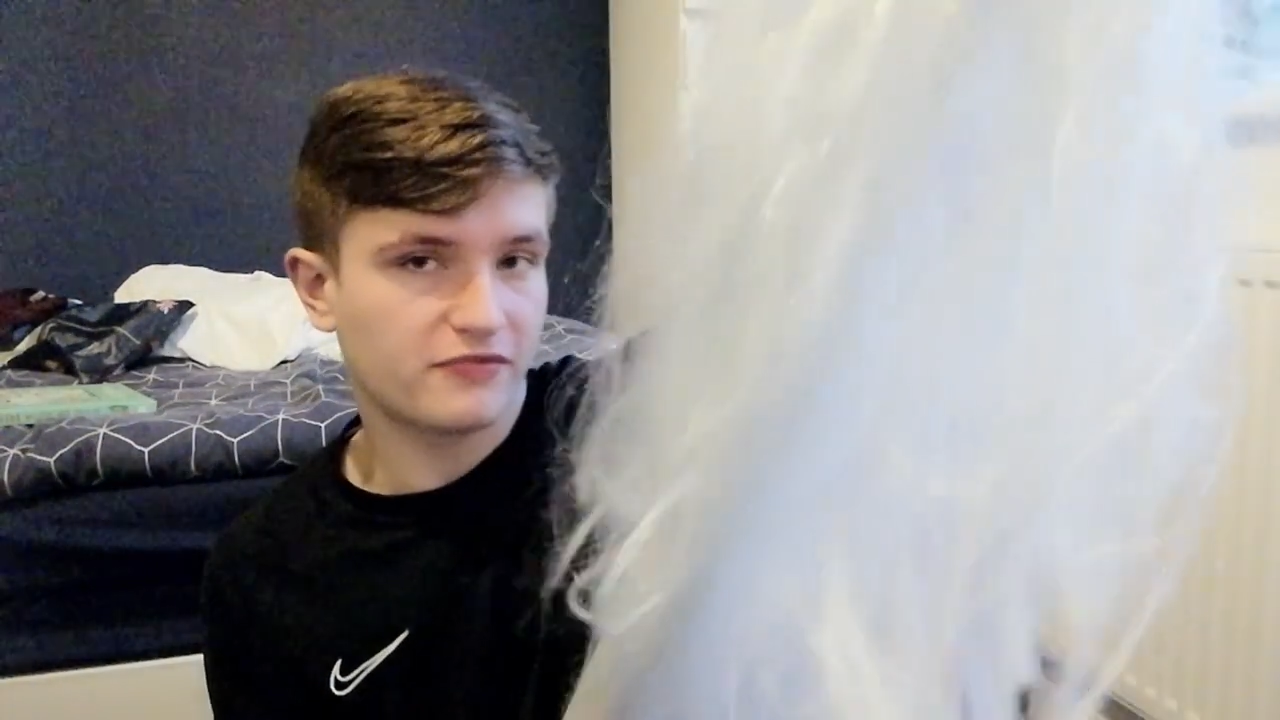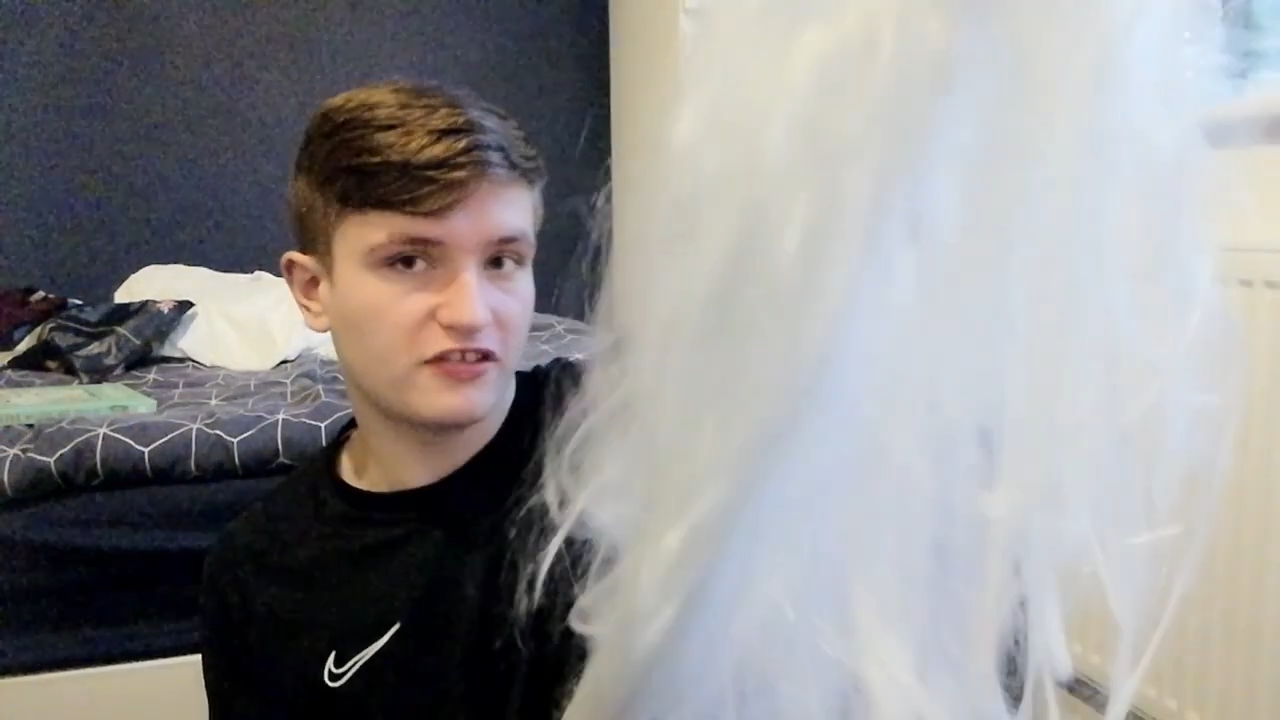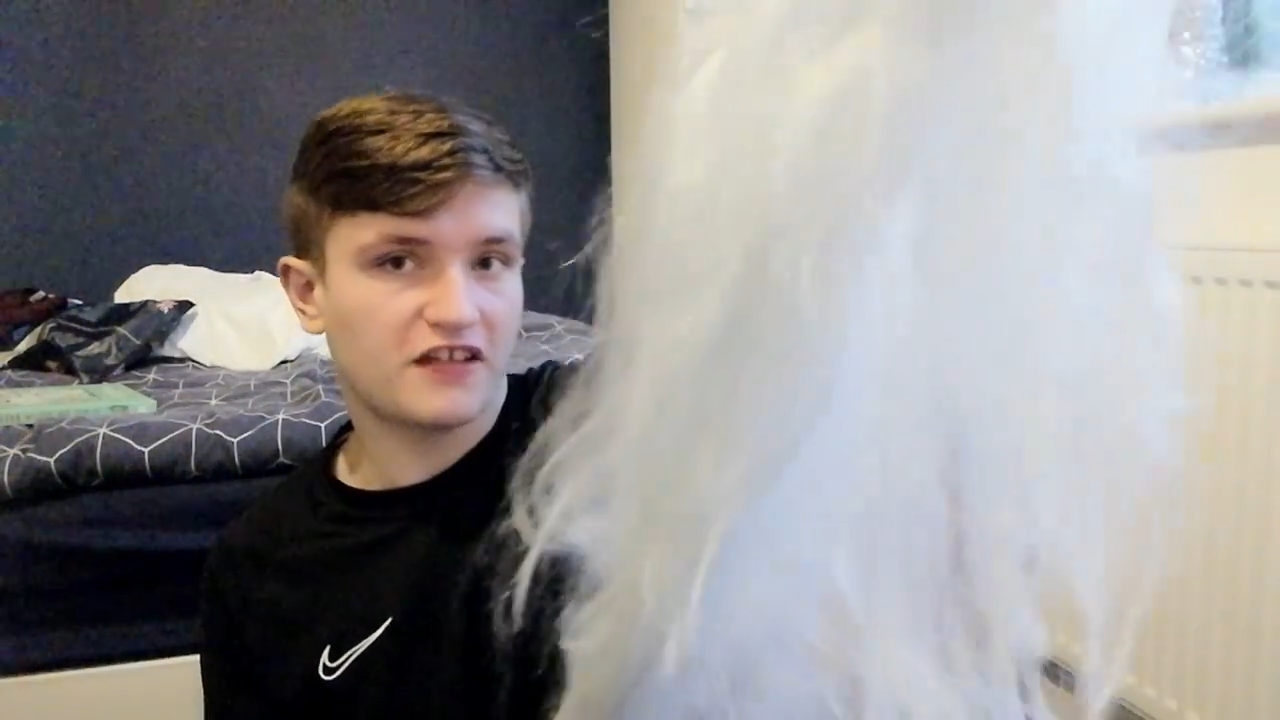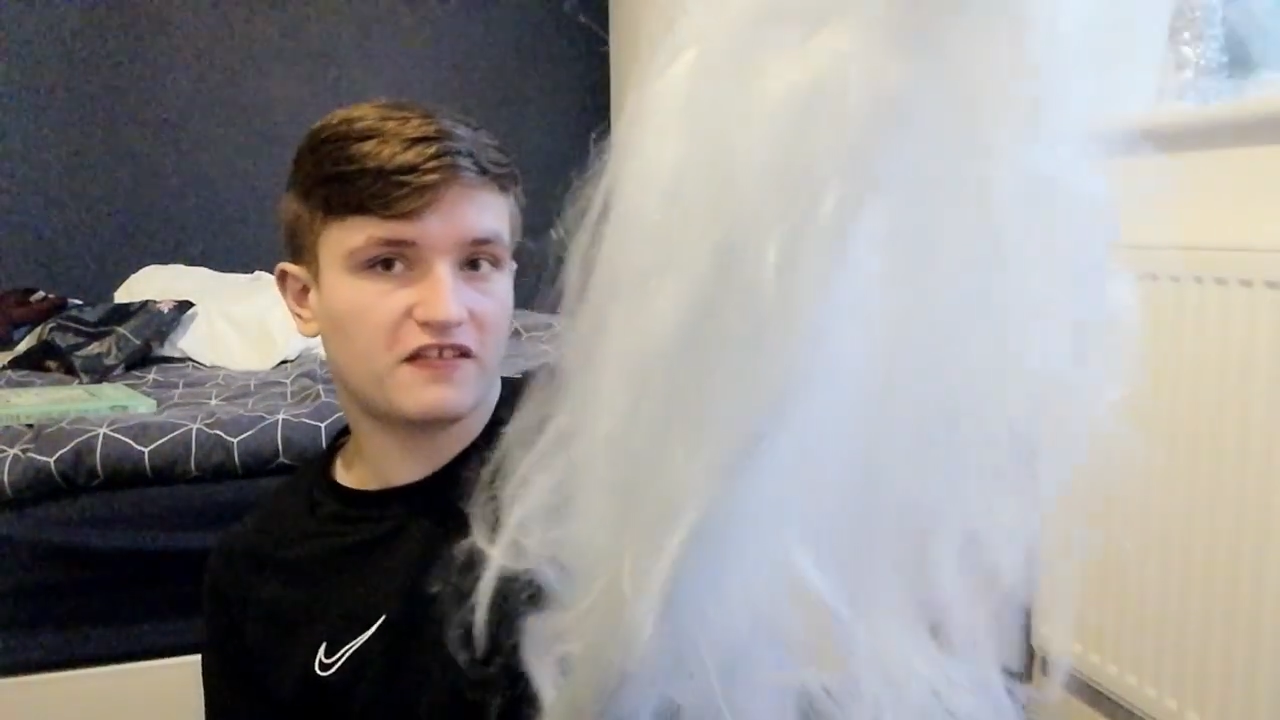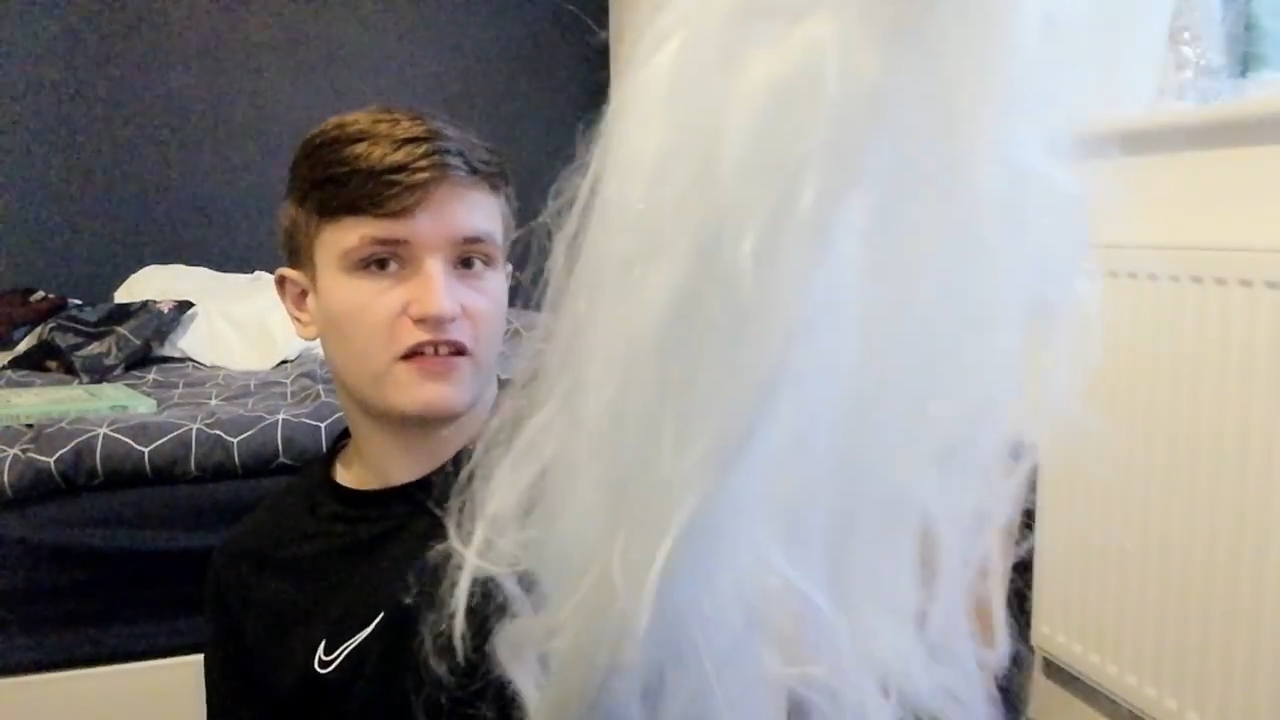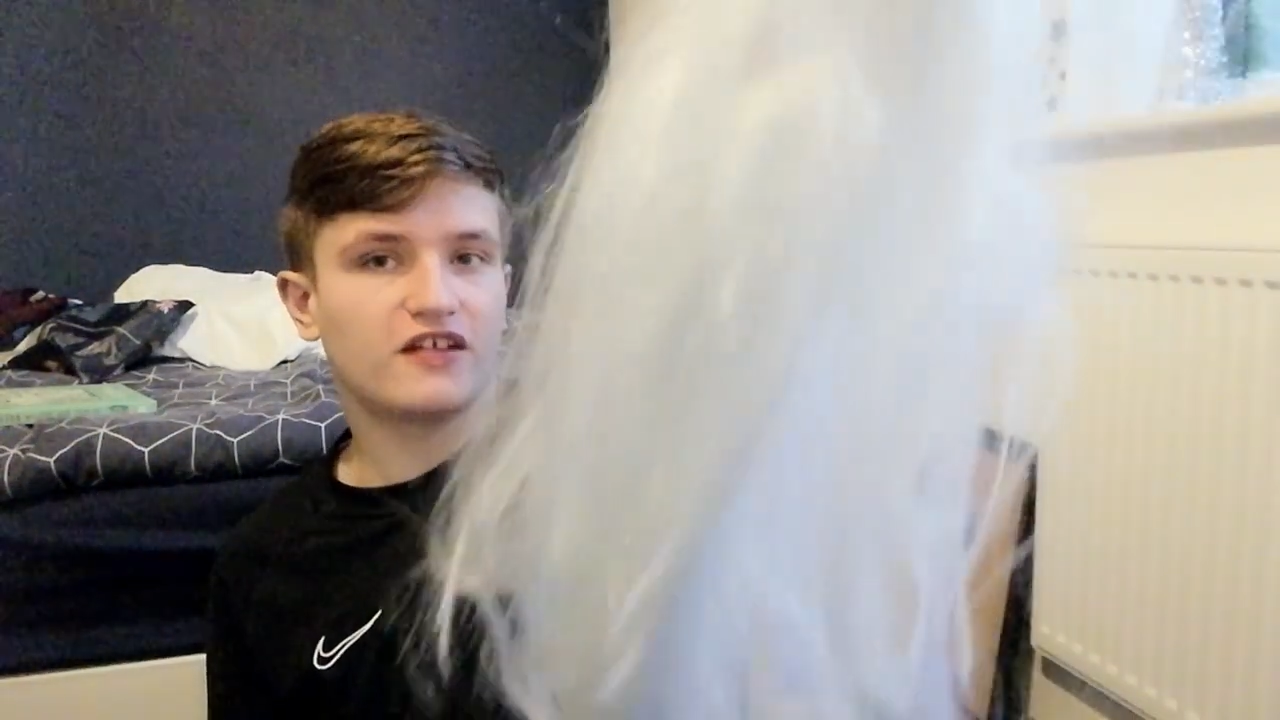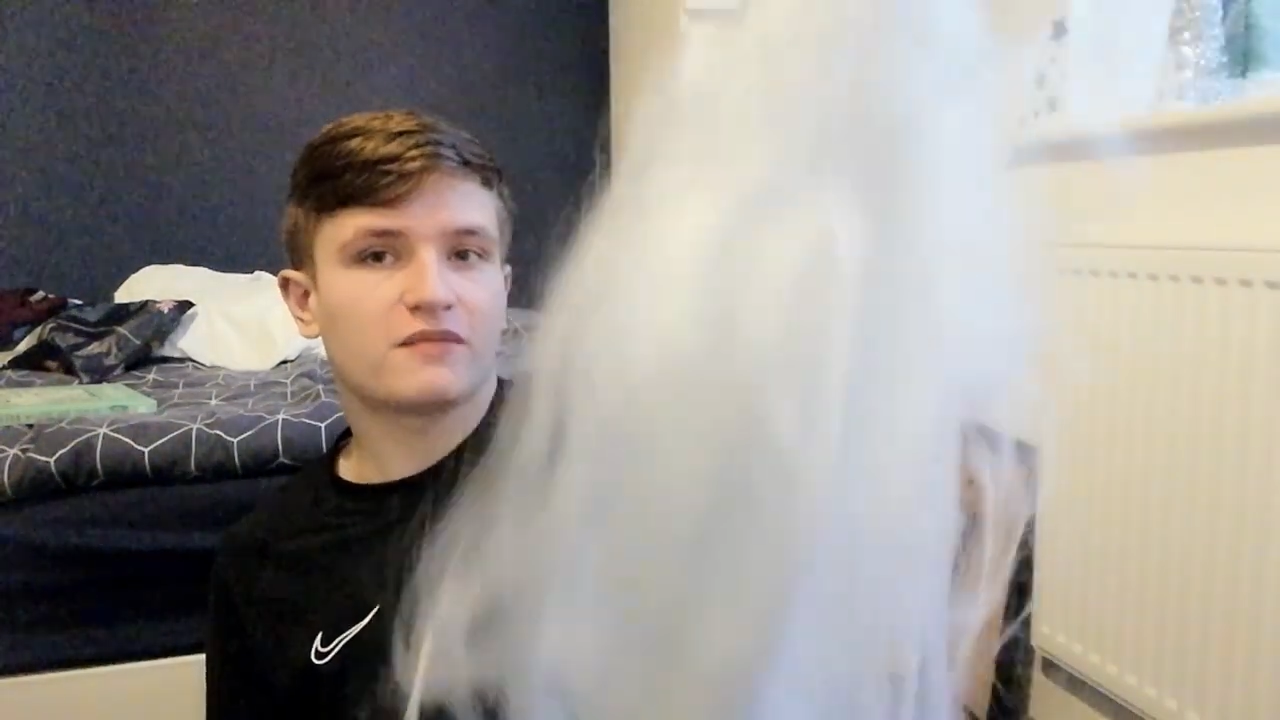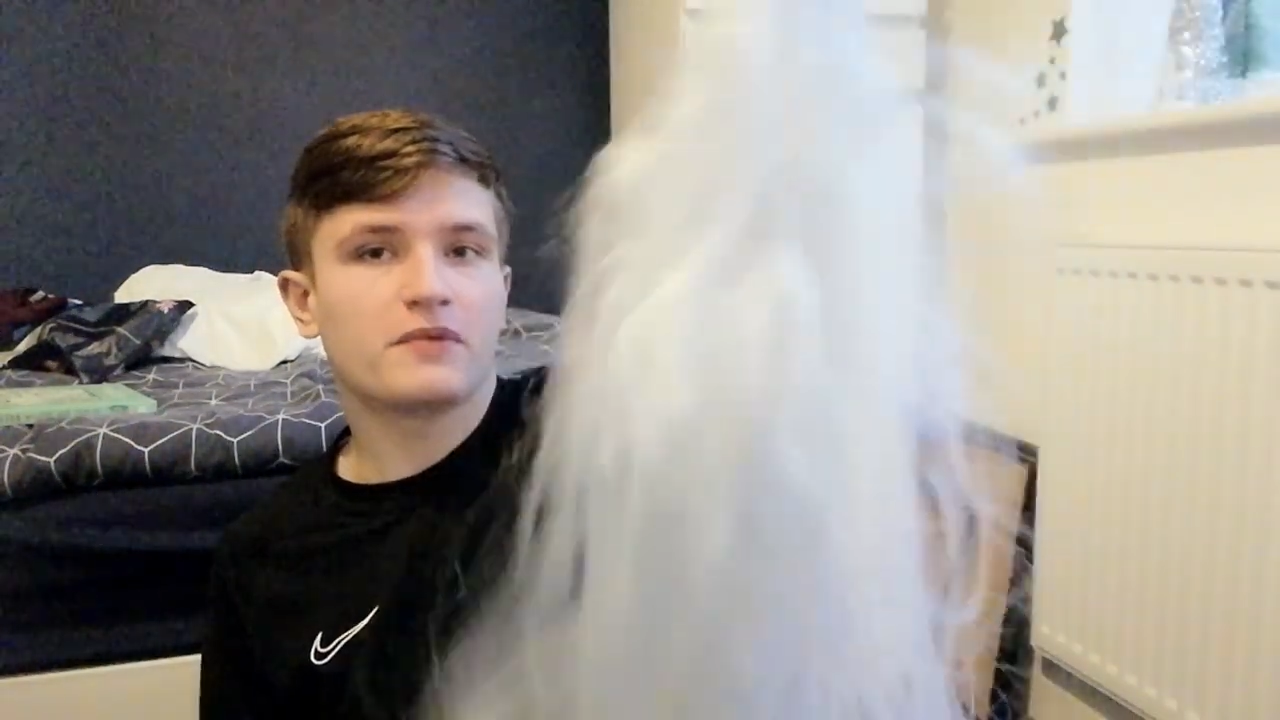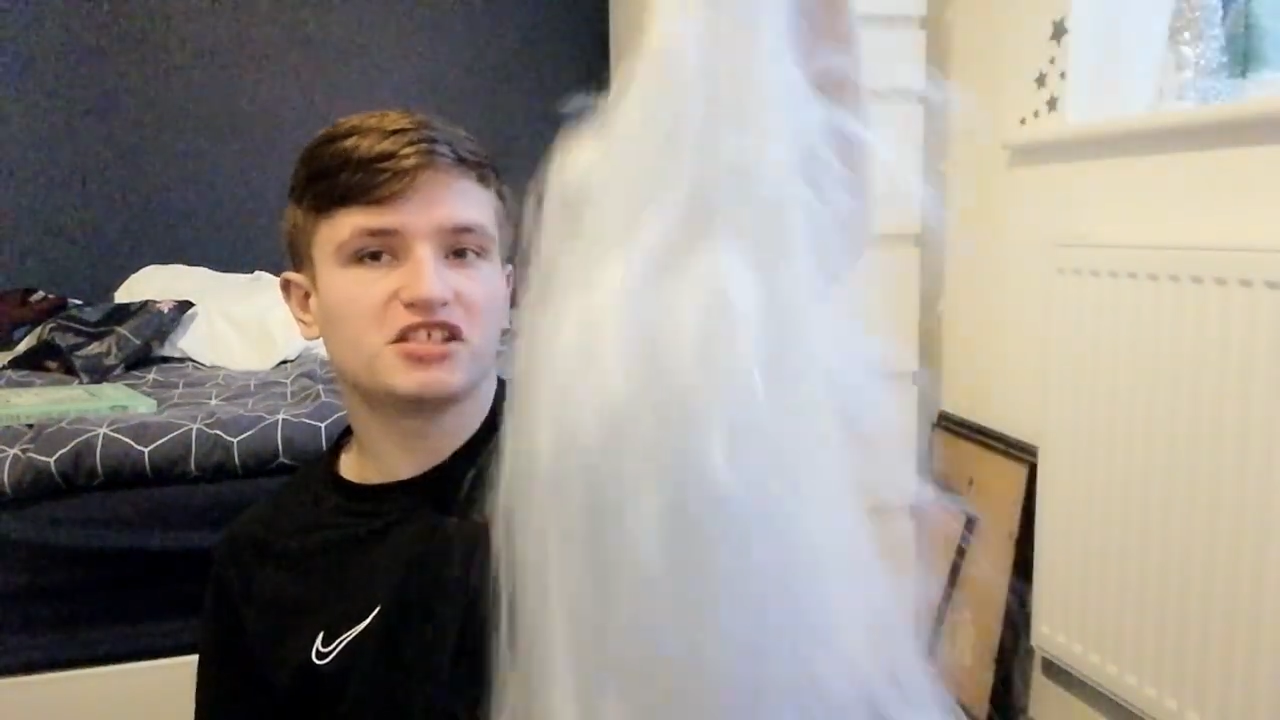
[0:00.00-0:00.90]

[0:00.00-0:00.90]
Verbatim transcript: this is my